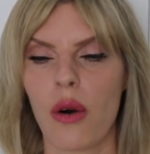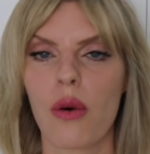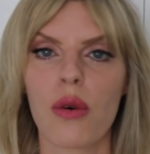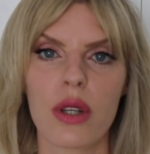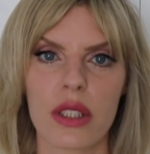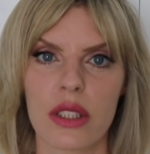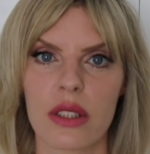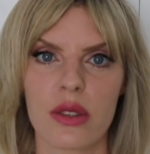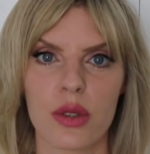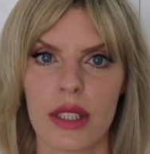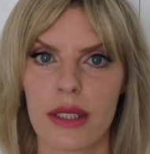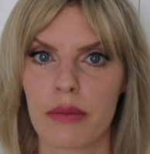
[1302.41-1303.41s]
or she'll
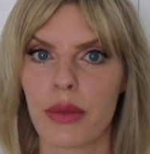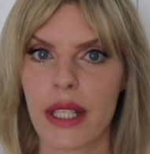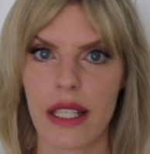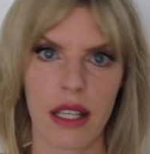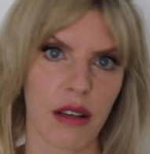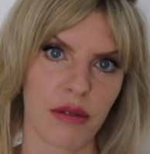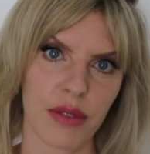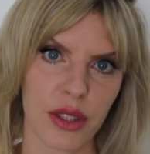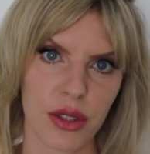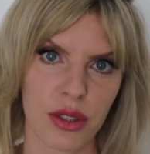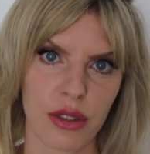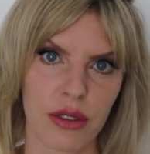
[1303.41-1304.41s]
just break up
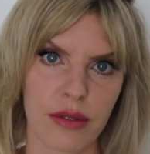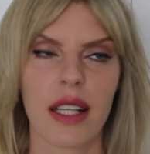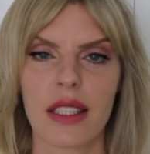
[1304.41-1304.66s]
with you.